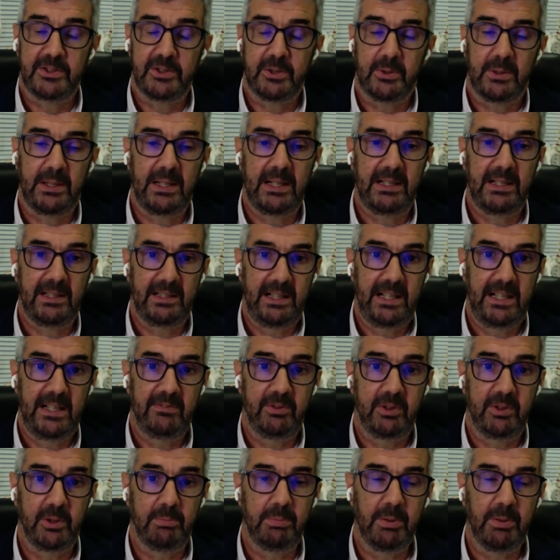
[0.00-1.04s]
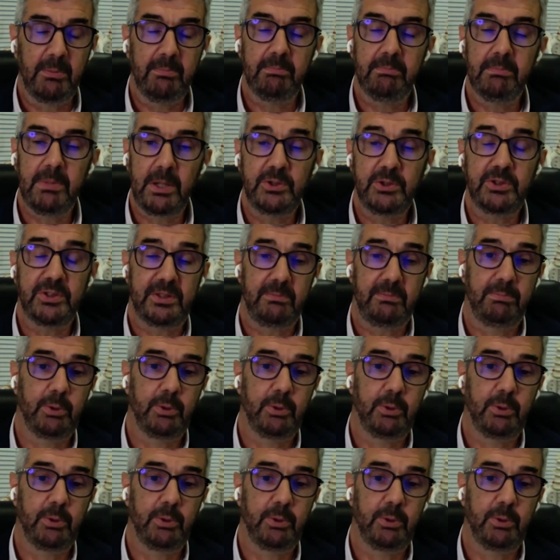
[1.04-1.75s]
to a high level, but most